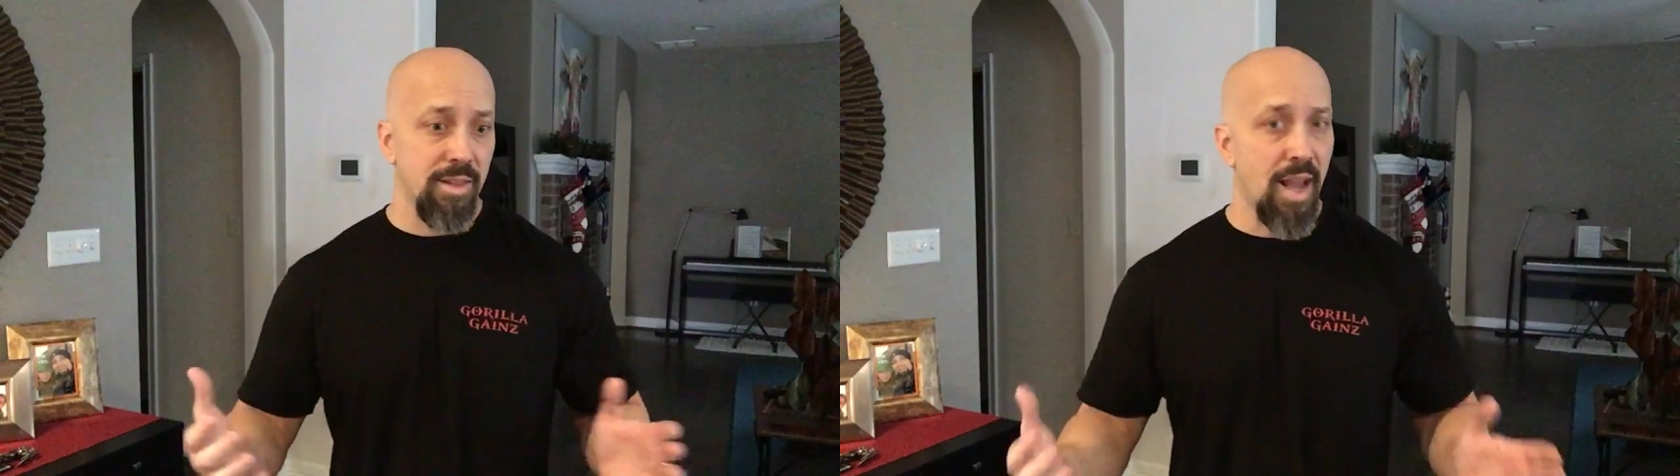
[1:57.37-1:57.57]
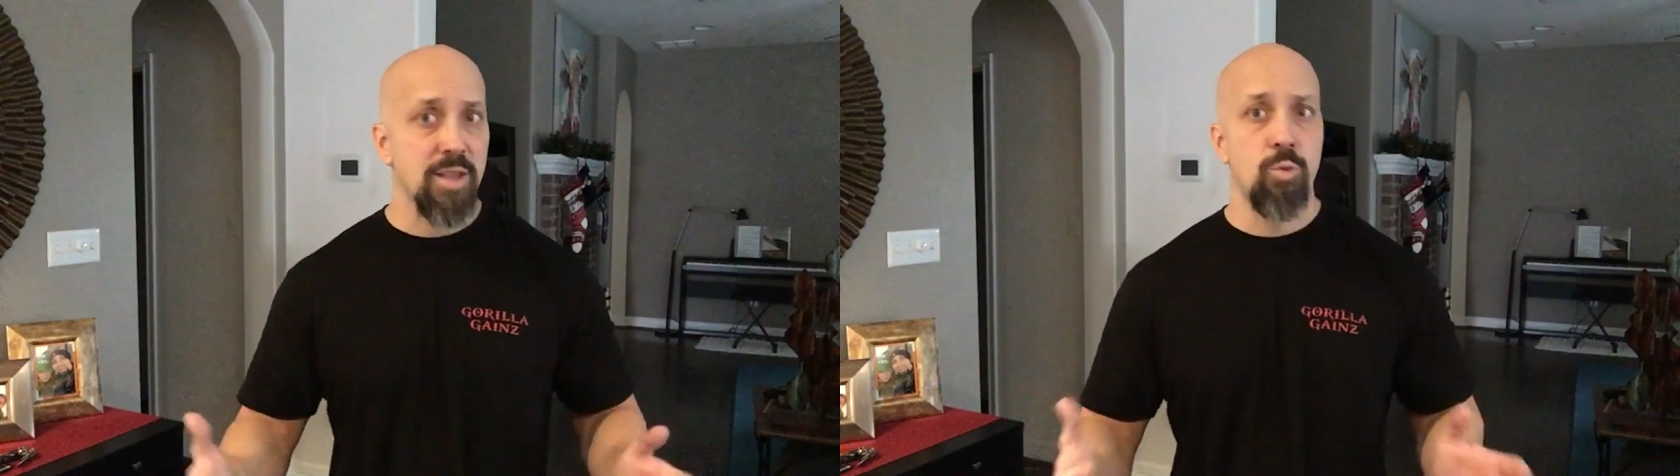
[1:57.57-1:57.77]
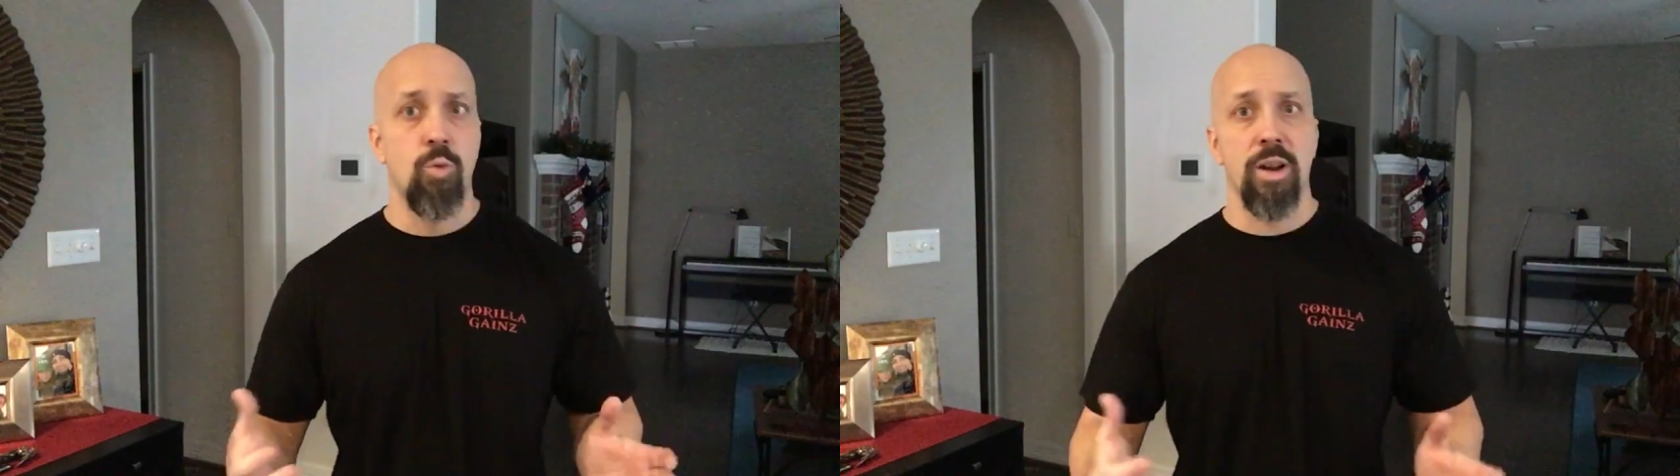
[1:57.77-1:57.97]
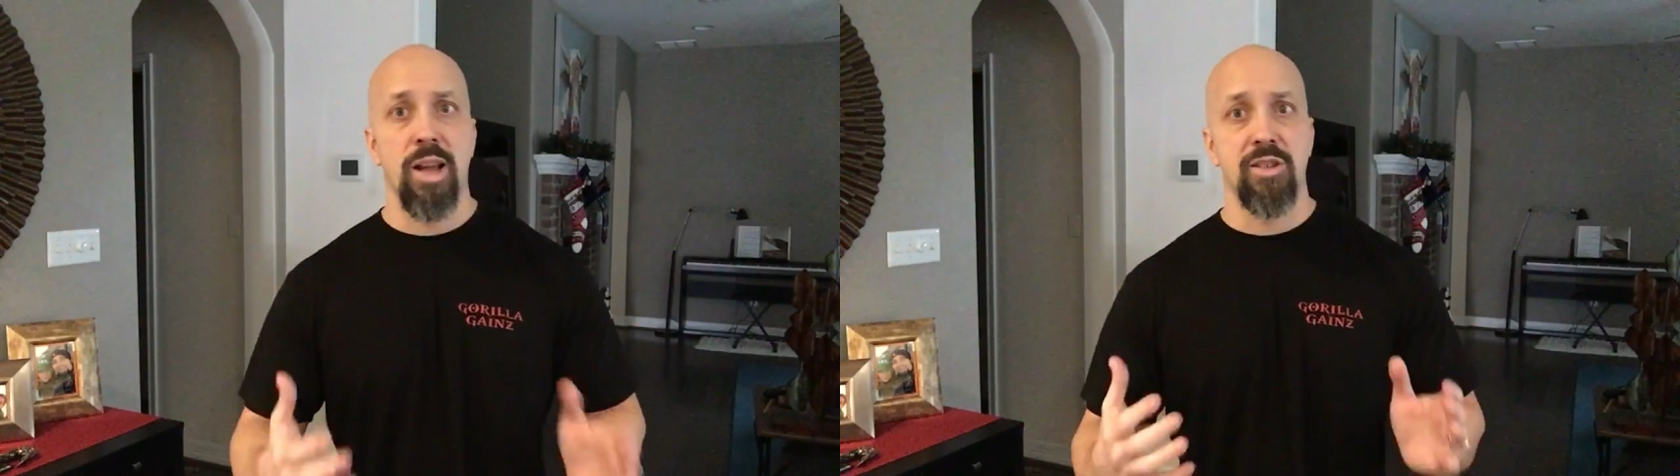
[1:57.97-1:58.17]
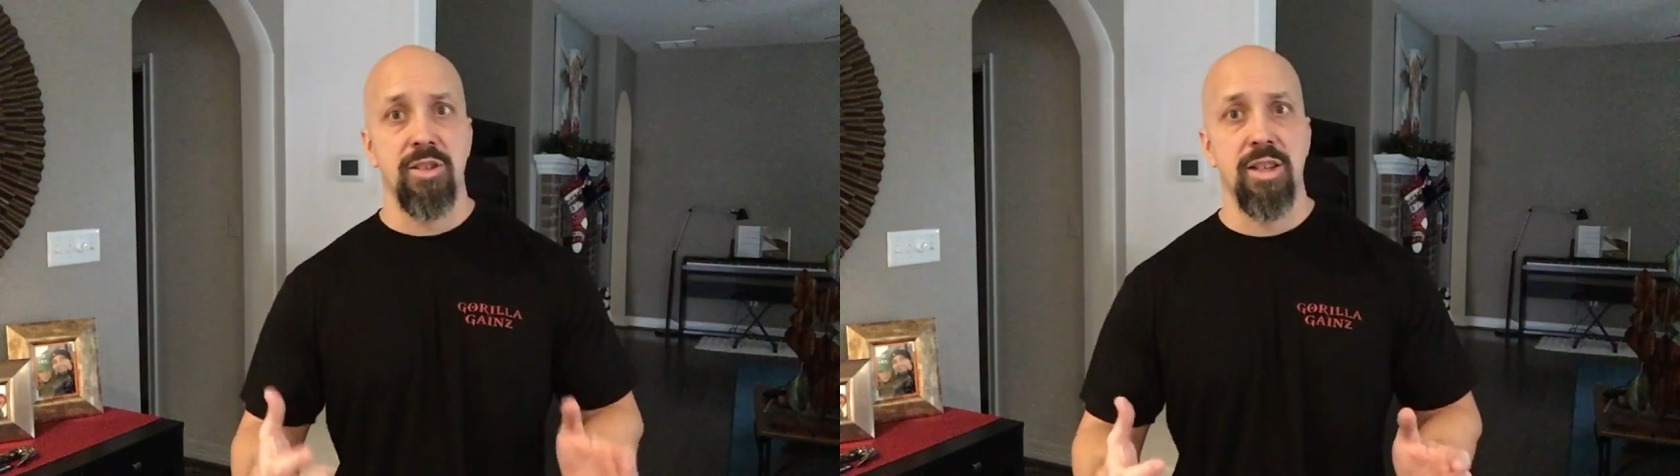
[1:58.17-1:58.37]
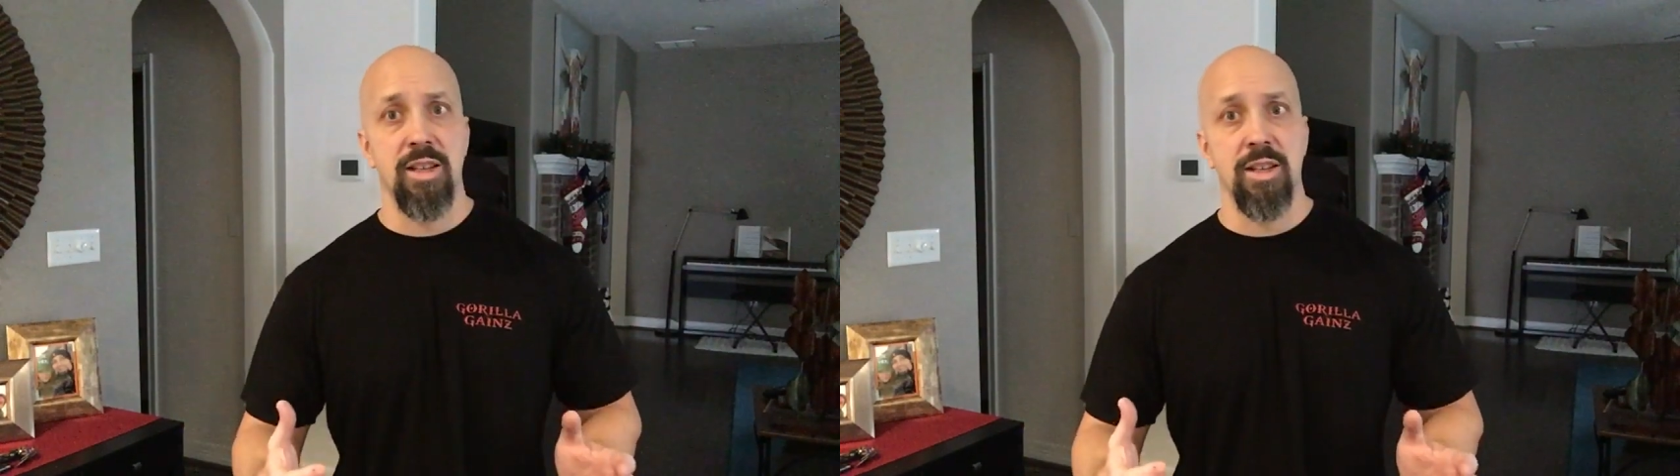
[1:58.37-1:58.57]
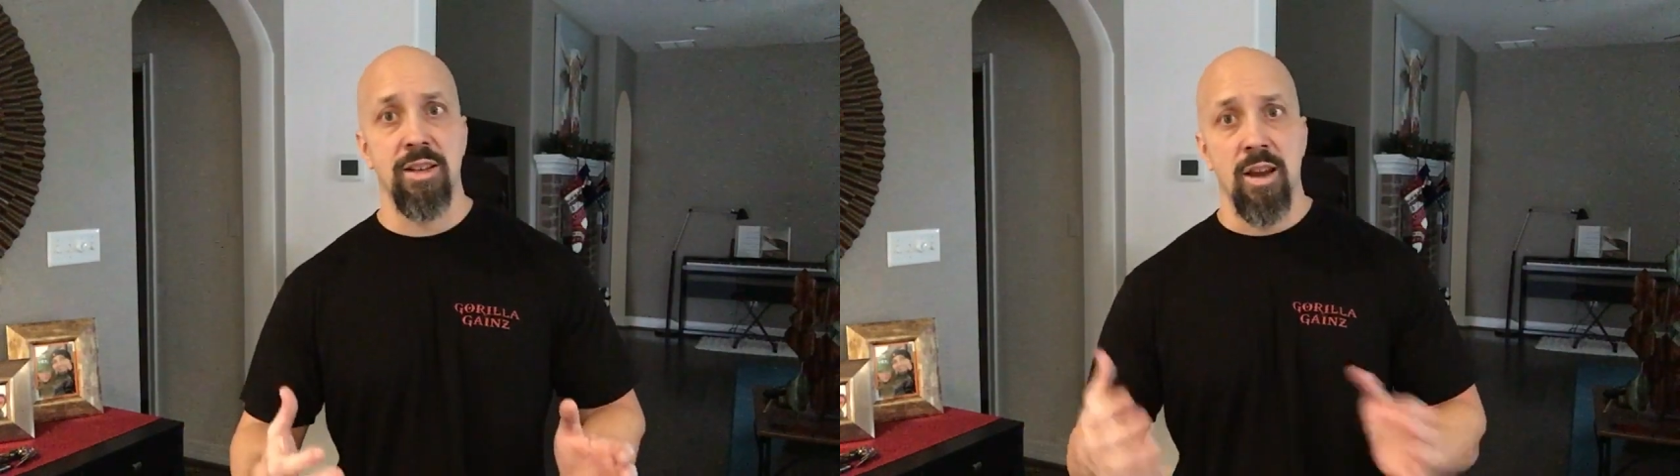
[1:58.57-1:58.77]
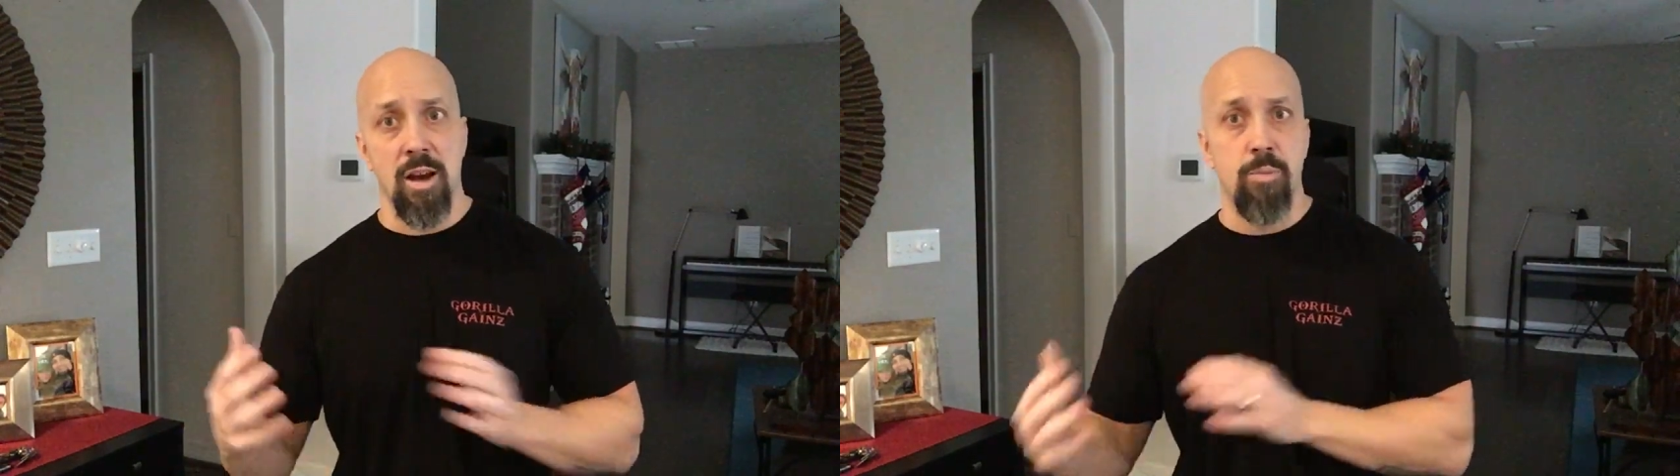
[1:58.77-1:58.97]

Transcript: that's when I see